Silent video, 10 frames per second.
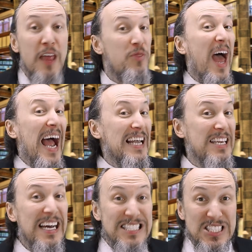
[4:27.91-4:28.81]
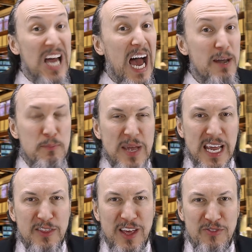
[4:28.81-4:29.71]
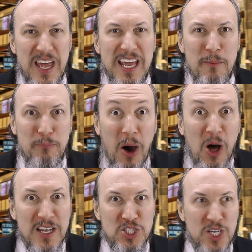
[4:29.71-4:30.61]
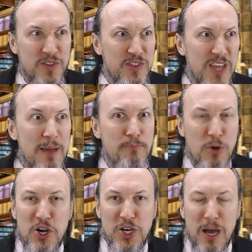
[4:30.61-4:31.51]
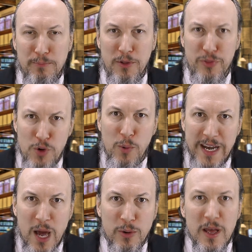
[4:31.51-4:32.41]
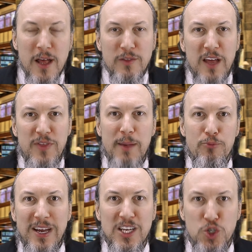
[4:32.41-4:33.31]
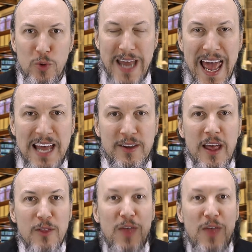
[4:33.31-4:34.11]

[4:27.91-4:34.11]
That does not mean that they abolish it, that they burn it up or throw it out, that they bring it to an end.